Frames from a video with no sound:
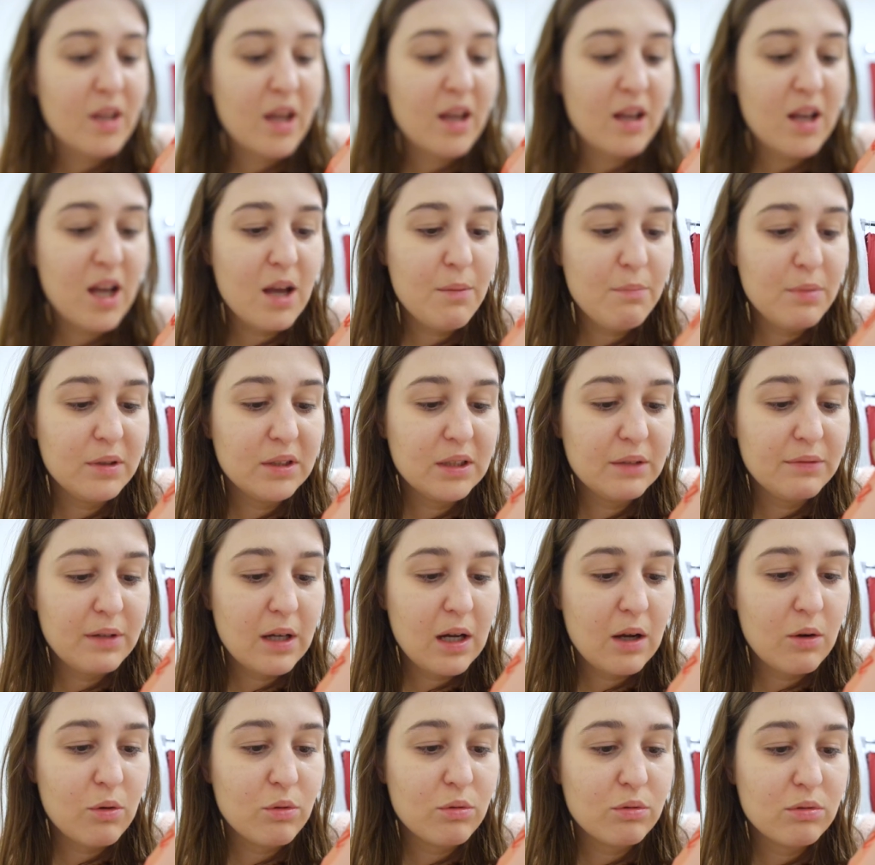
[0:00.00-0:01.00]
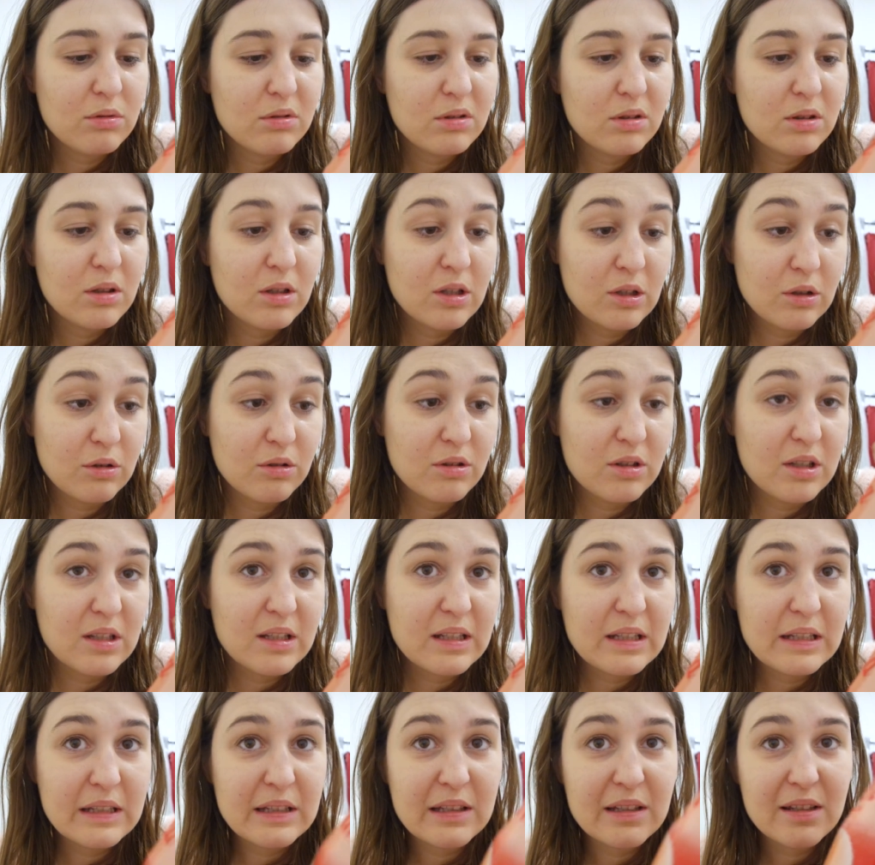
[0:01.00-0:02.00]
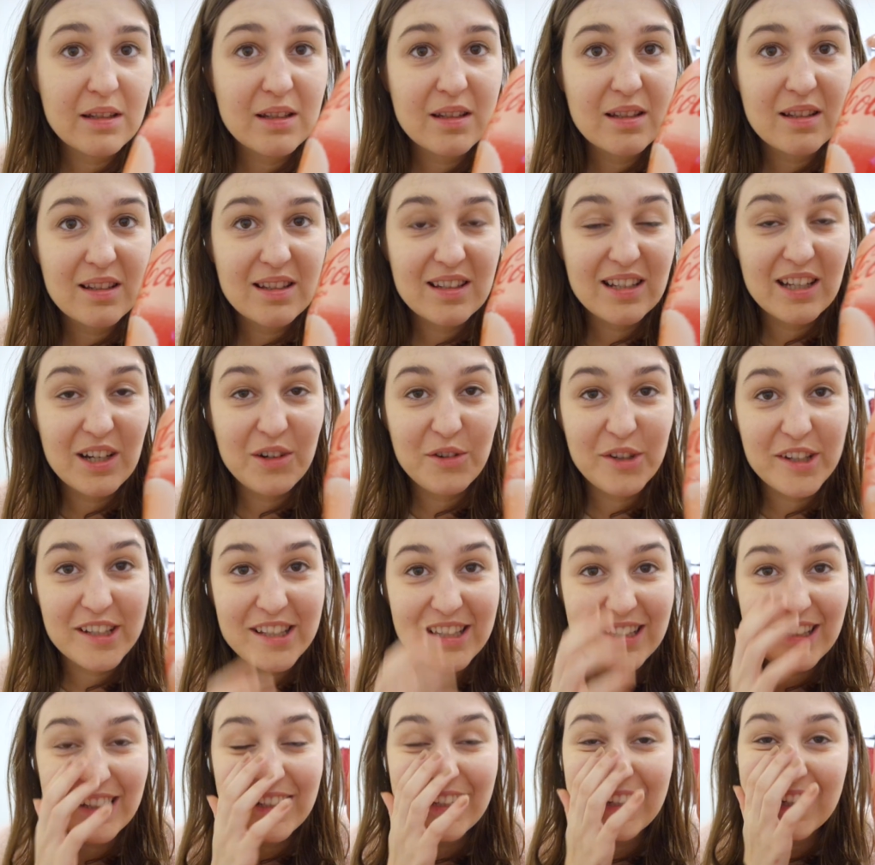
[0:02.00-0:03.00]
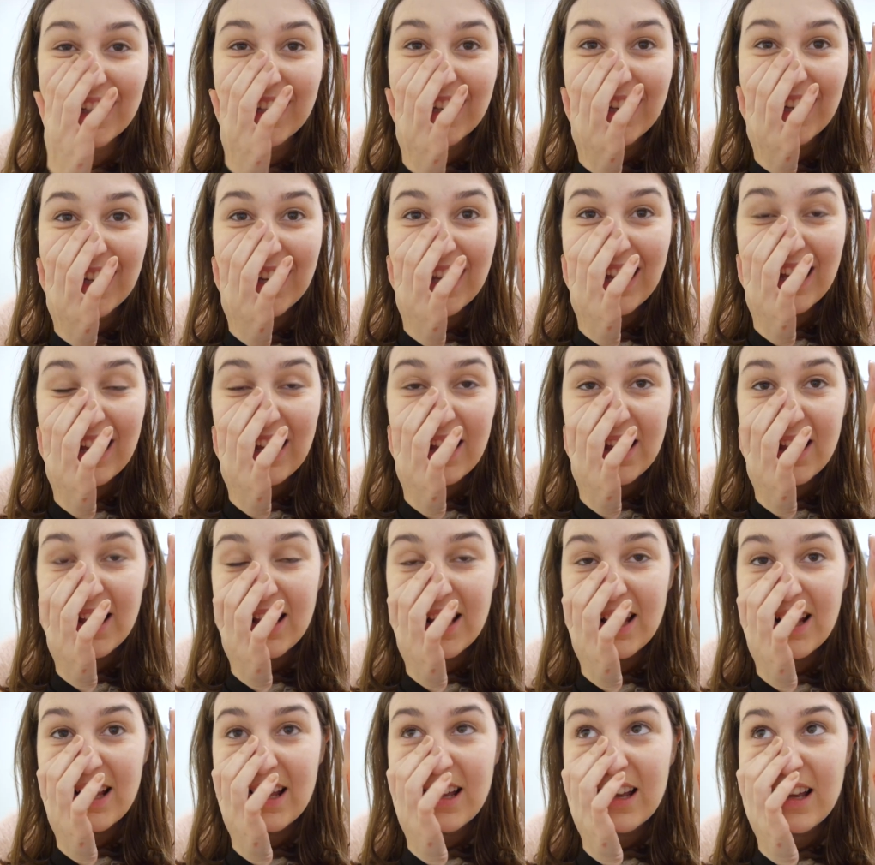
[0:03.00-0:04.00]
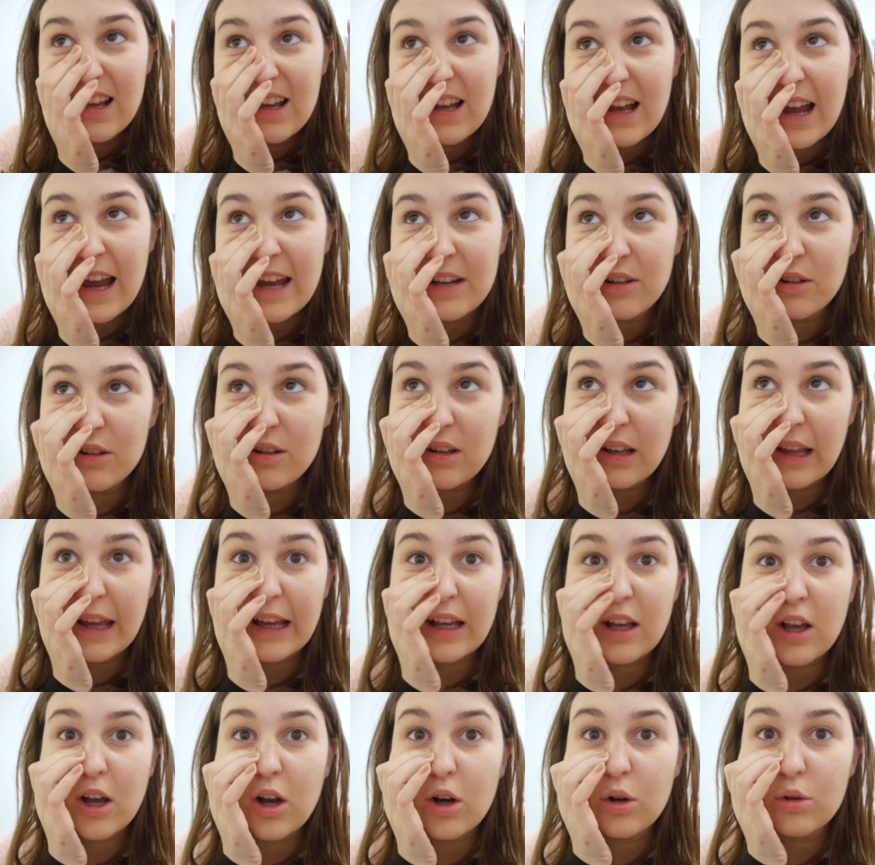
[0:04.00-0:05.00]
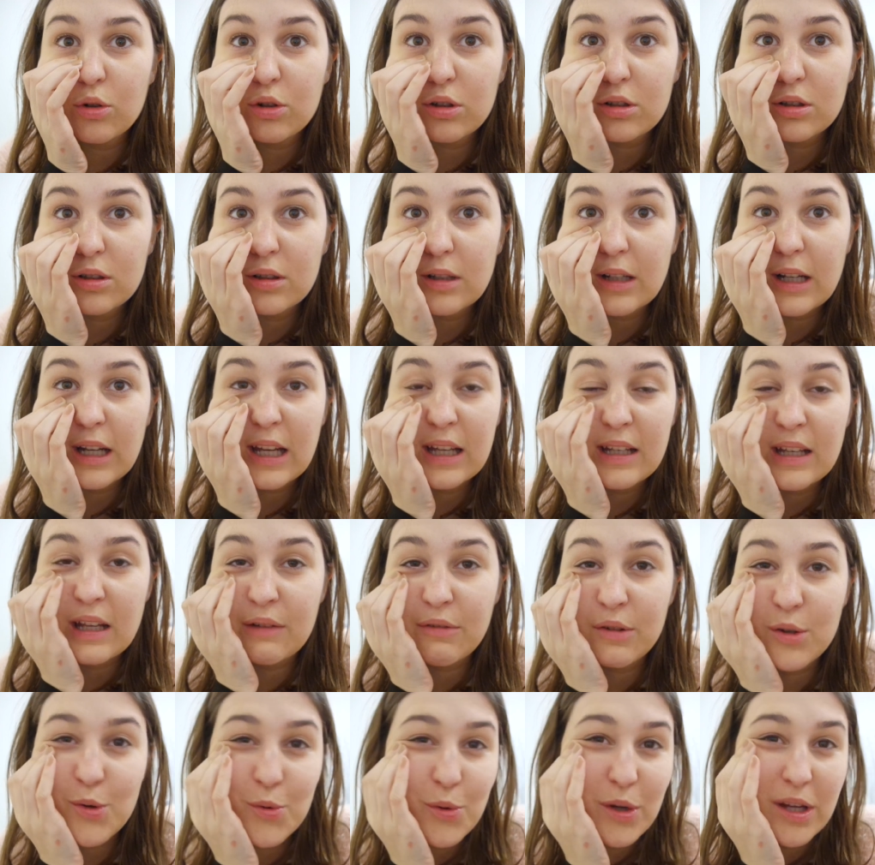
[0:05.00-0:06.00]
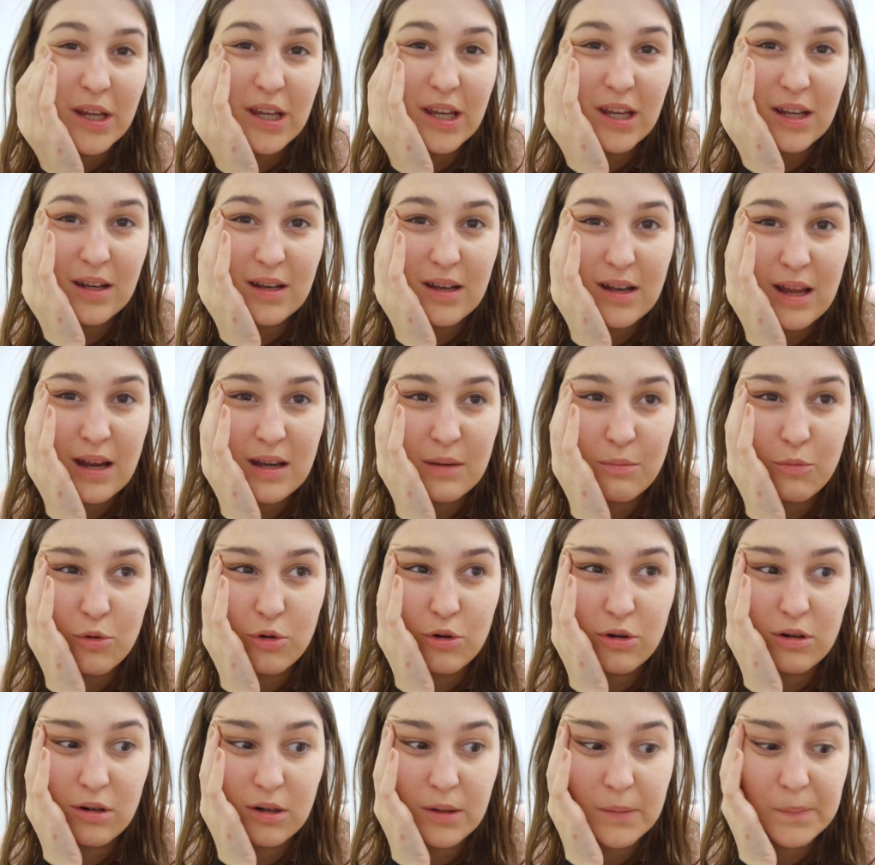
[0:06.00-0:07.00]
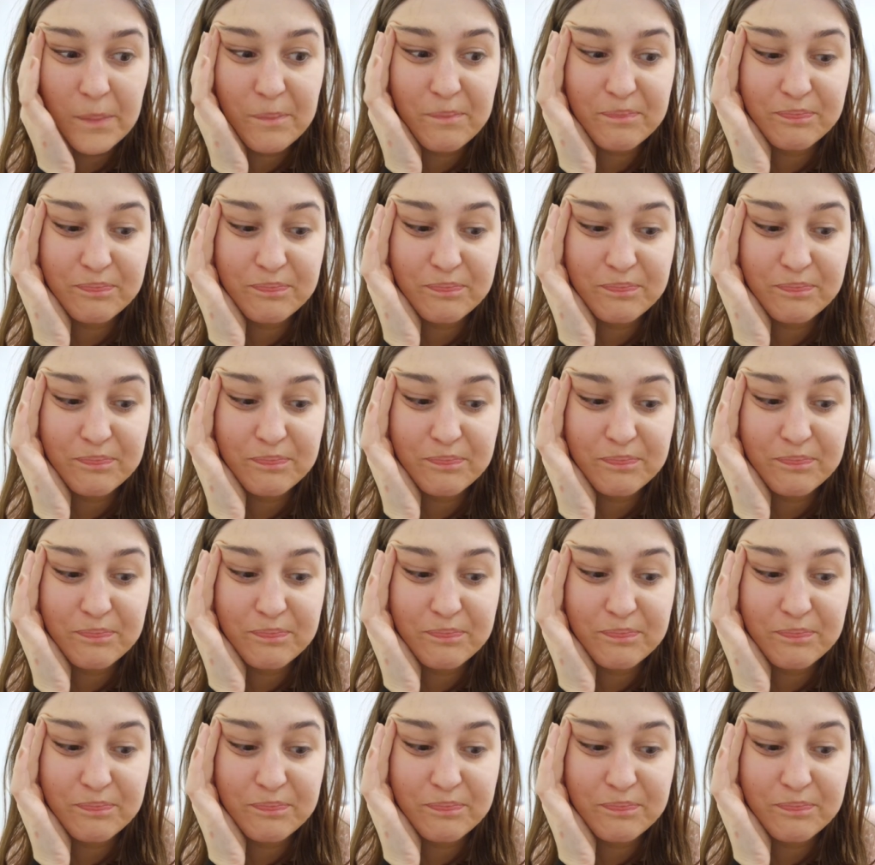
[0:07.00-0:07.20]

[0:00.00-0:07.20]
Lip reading: I can't believe how good this is. Seriously, I don't like Coke. I never drink it anymore.